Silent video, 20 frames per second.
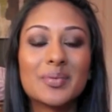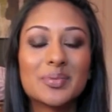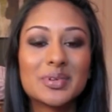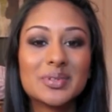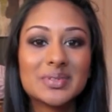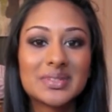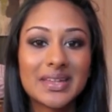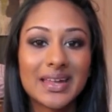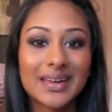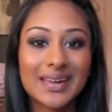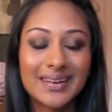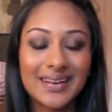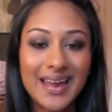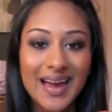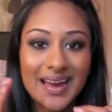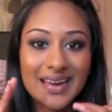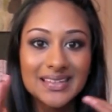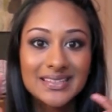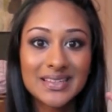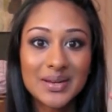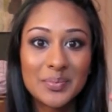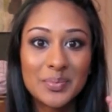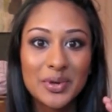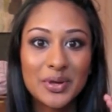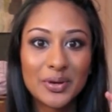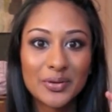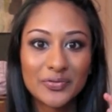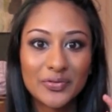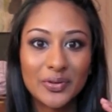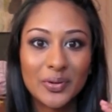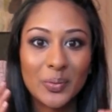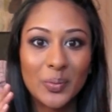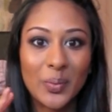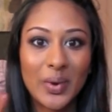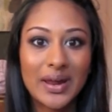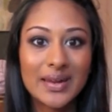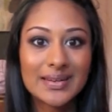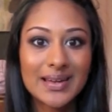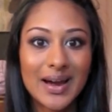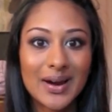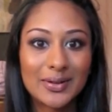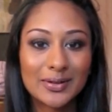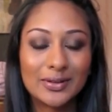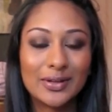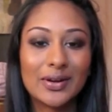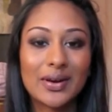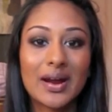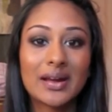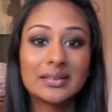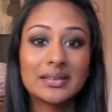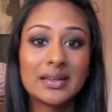you'll see like a beautiful winged out look.